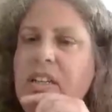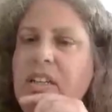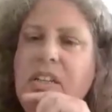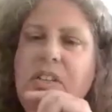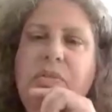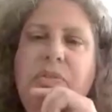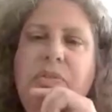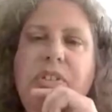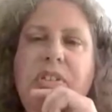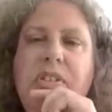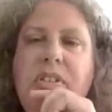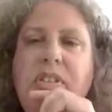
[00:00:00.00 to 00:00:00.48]

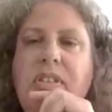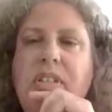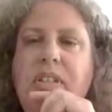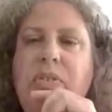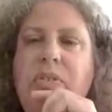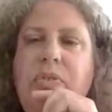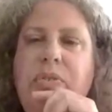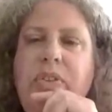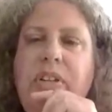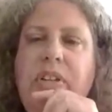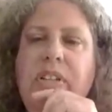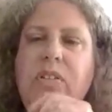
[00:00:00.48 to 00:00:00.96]
if it's
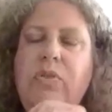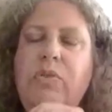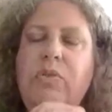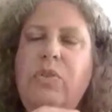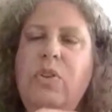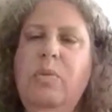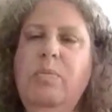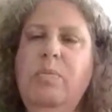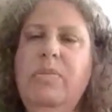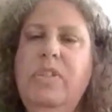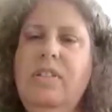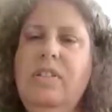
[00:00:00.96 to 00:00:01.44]
different
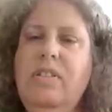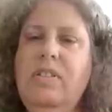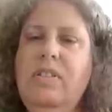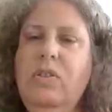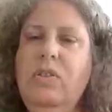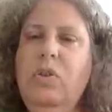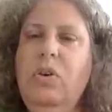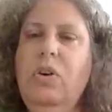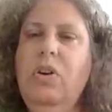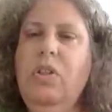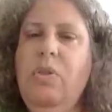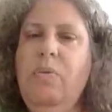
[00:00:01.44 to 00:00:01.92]
from its
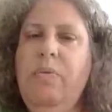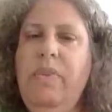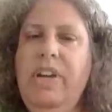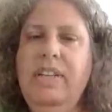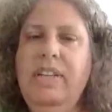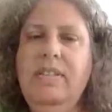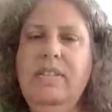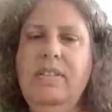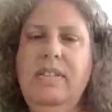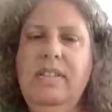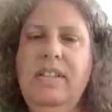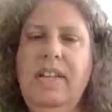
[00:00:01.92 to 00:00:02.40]

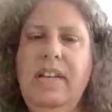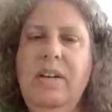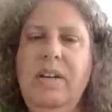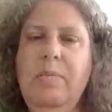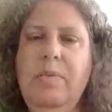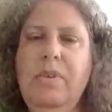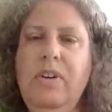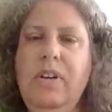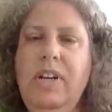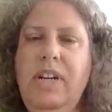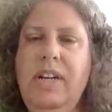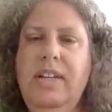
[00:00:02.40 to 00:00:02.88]
northwest
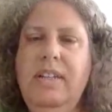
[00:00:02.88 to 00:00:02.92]
neighbor